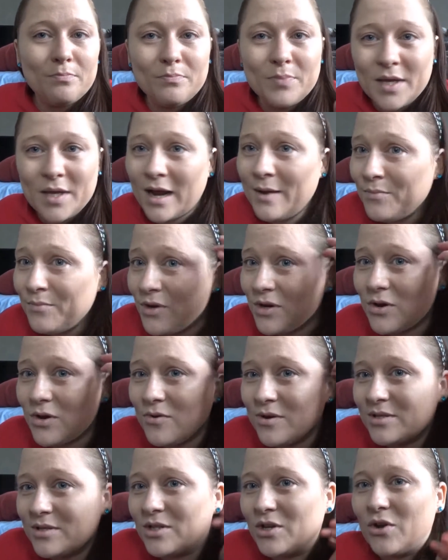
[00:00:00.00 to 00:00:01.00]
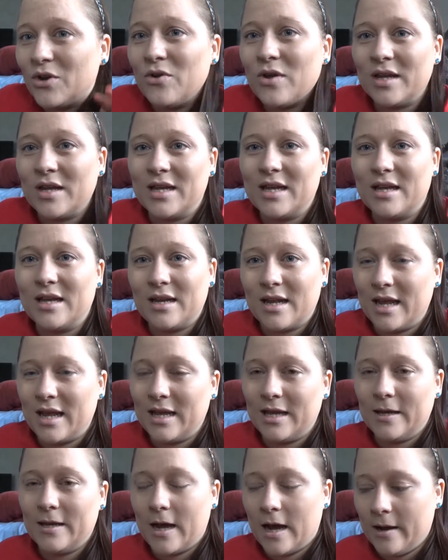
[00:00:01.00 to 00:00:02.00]
But I'm not going to go and get
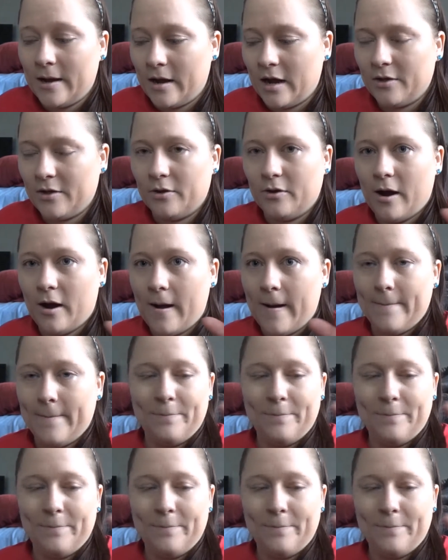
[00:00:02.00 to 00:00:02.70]
a either